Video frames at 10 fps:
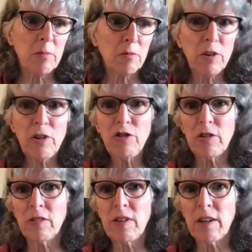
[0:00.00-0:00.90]

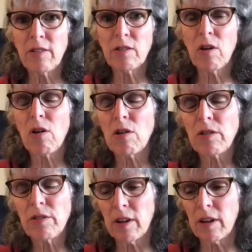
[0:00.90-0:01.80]
region that is
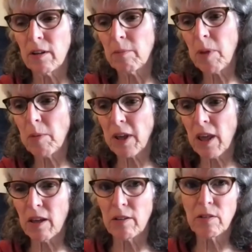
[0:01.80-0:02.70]
called a public
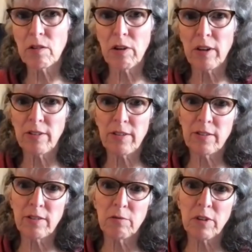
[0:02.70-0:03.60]
health
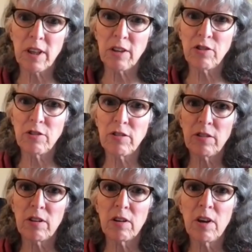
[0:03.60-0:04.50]
crisis in relation
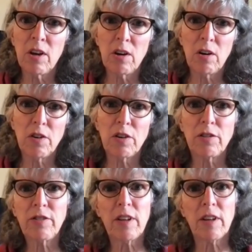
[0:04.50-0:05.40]
to the
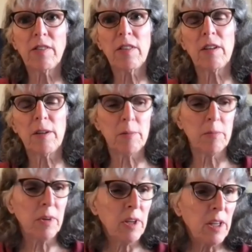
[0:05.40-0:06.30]
overdose death
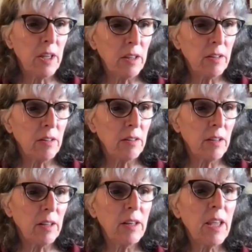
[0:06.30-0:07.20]

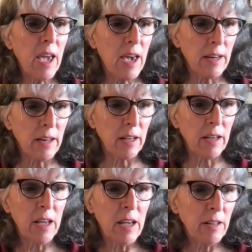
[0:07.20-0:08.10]
in Canada.